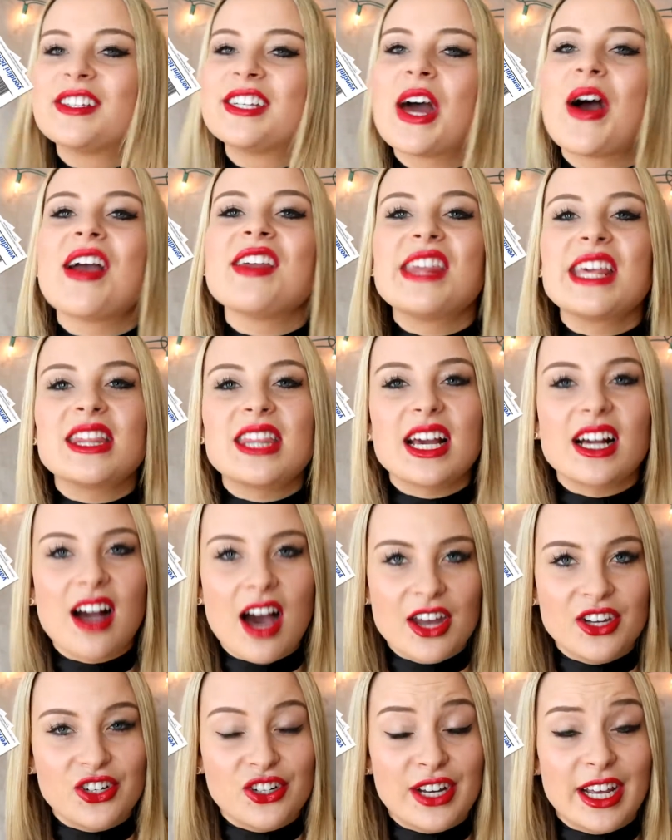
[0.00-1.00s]
So I think that
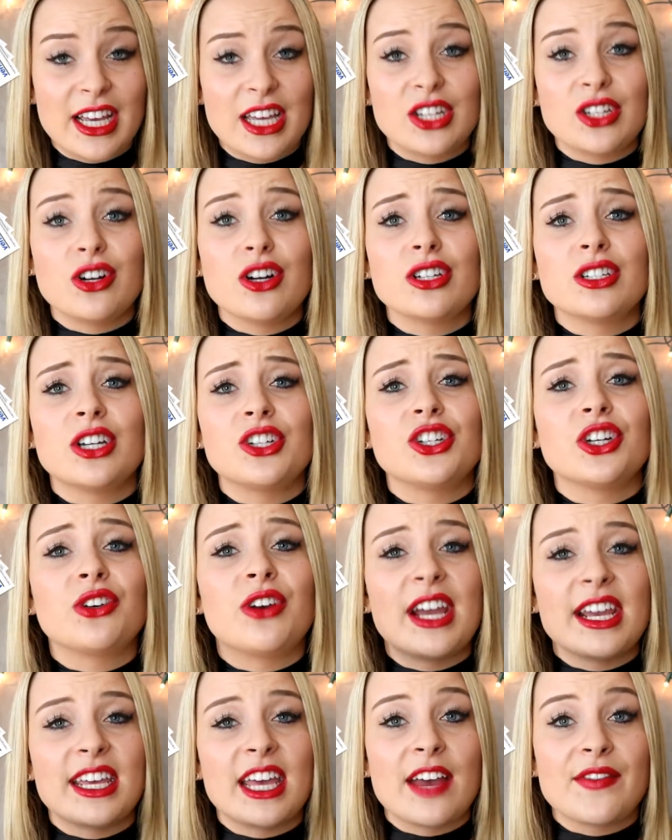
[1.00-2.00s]
concert tickets are such a
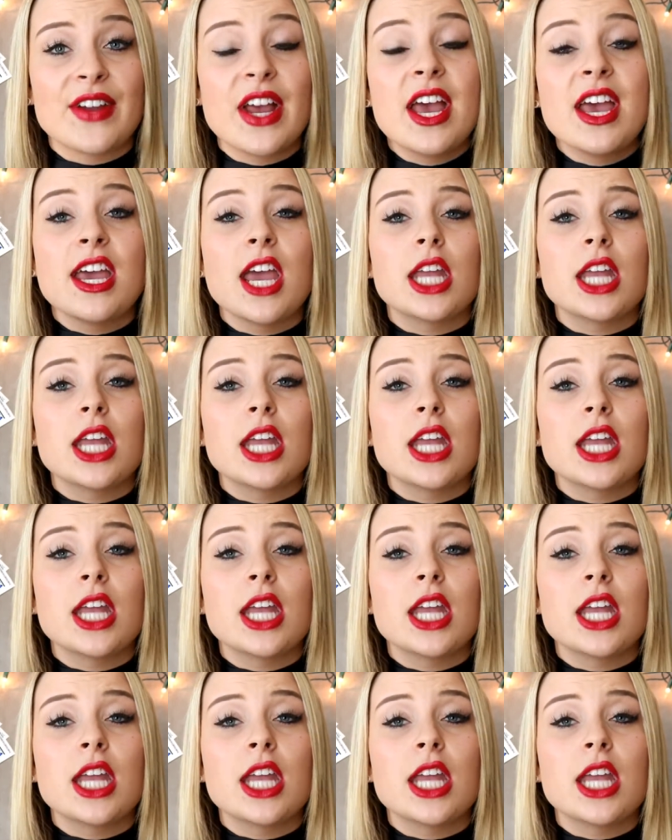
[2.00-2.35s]
great gift.